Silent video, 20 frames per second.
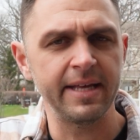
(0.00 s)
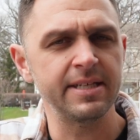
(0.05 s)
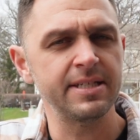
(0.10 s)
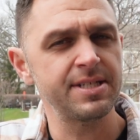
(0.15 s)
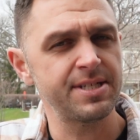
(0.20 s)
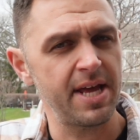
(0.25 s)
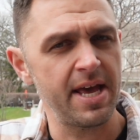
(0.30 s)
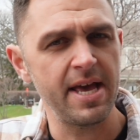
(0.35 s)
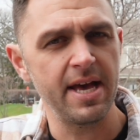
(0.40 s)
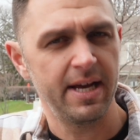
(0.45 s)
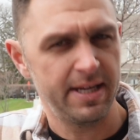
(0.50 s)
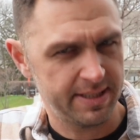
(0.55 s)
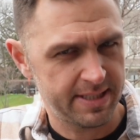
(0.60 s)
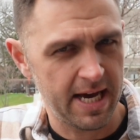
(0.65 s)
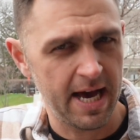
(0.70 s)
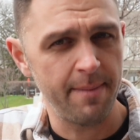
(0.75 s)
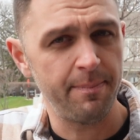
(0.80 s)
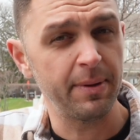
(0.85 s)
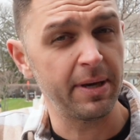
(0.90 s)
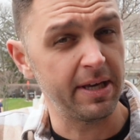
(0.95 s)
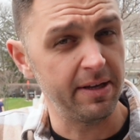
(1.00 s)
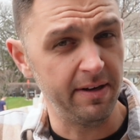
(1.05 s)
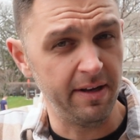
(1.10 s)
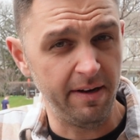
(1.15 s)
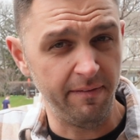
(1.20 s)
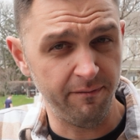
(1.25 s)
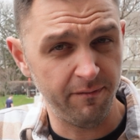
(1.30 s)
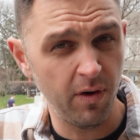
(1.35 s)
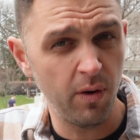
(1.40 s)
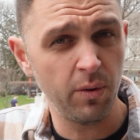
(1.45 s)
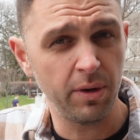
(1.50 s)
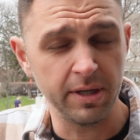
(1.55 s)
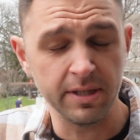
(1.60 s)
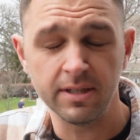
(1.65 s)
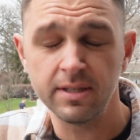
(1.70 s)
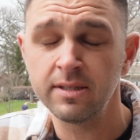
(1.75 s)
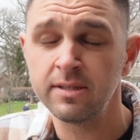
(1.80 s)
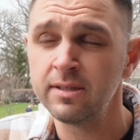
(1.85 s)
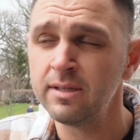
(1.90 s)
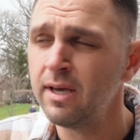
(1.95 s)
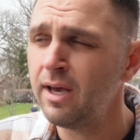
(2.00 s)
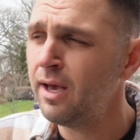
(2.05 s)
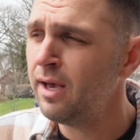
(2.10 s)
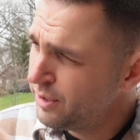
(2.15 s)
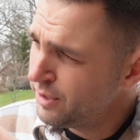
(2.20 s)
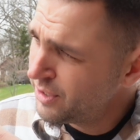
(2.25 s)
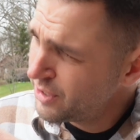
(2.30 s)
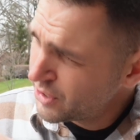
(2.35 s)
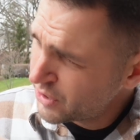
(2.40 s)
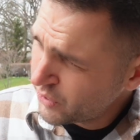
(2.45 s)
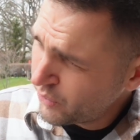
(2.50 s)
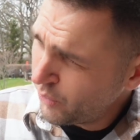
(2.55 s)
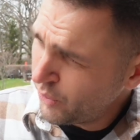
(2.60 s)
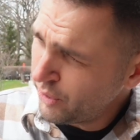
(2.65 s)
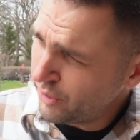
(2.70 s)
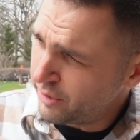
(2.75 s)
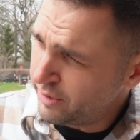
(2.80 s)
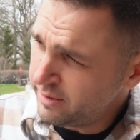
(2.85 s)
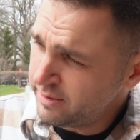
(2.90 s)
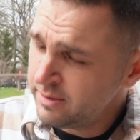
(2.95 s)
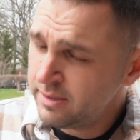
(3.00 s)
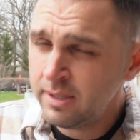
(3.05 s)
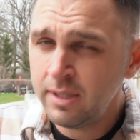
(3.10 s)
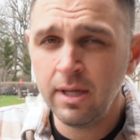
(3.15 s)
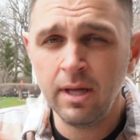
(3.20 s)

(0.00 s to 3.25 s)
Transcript: stay on topic and on focus. Squirrel.